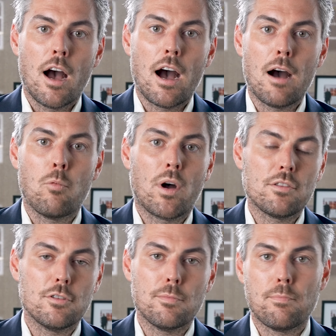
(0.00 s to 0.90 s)

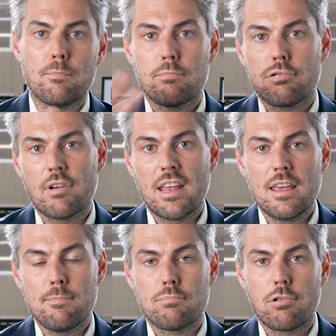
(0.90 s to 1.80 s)
Once you
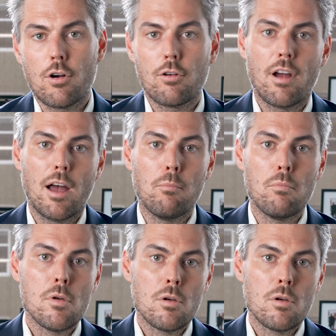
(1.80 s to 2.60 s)
pre-program